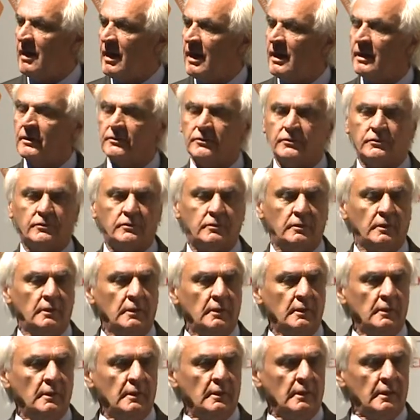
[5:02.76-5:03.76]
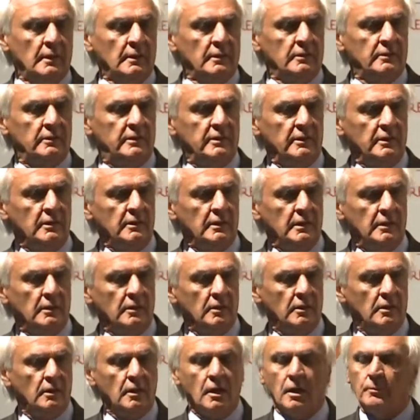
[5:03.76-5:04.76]
fast the
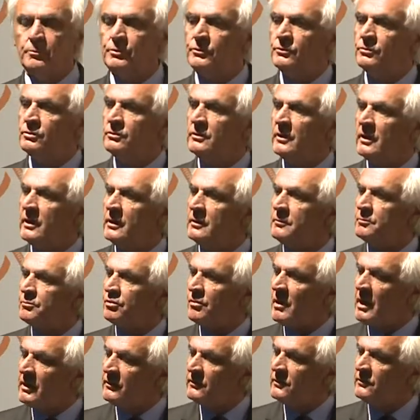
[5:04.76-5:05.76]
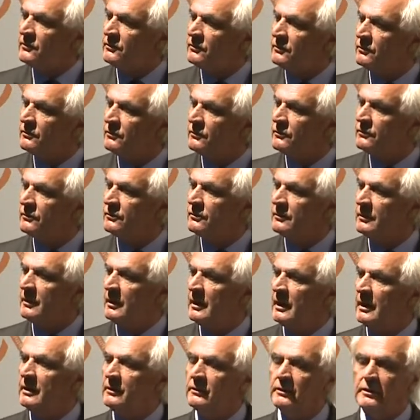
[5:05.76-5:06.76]
up-to-date practices
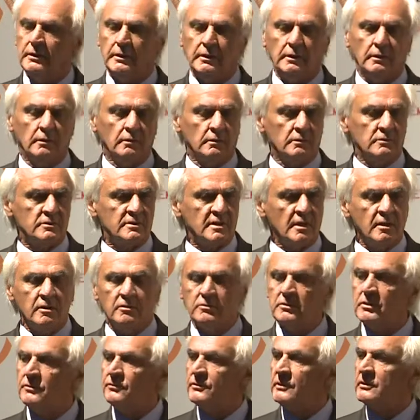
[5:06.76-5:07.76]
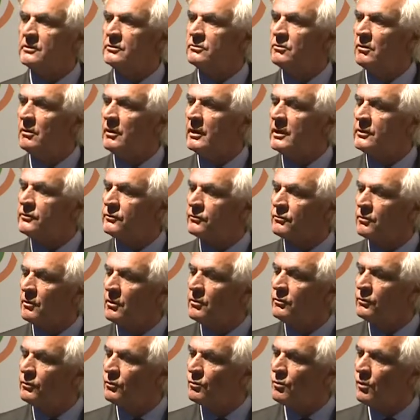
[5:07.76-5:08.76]
and the scientific knowledge
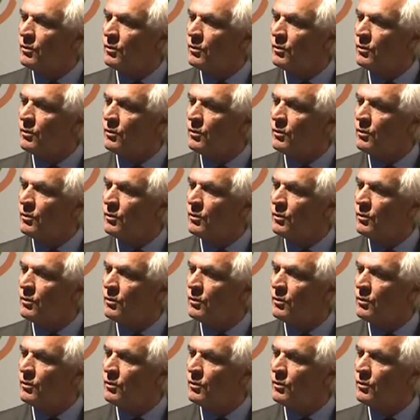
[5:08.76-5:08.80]
for the